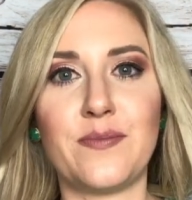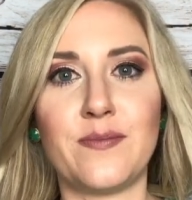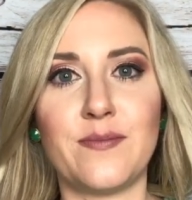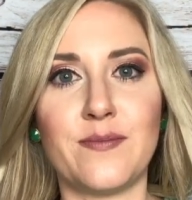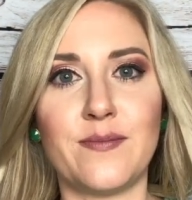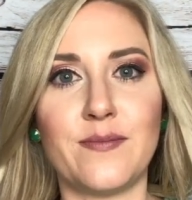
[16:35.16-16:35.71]

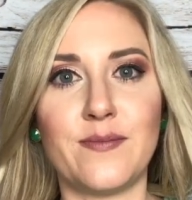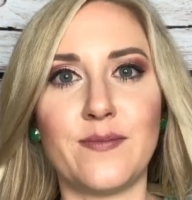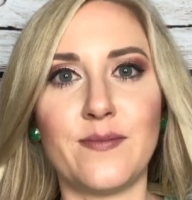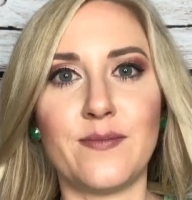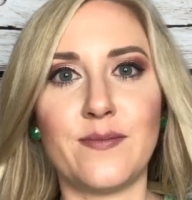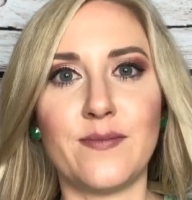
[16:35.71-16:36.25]

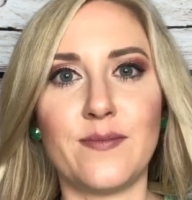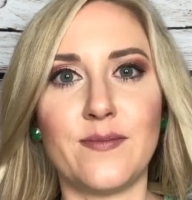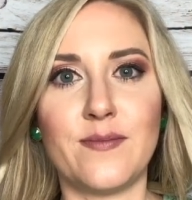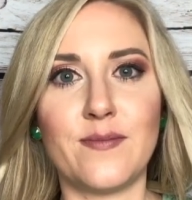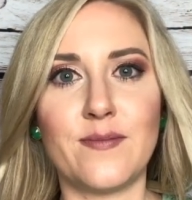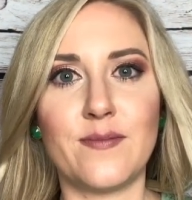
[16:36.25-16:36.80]

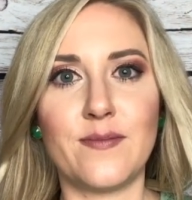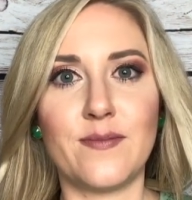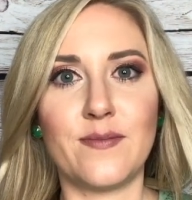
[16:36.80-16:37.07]
No one is speaking in this clip.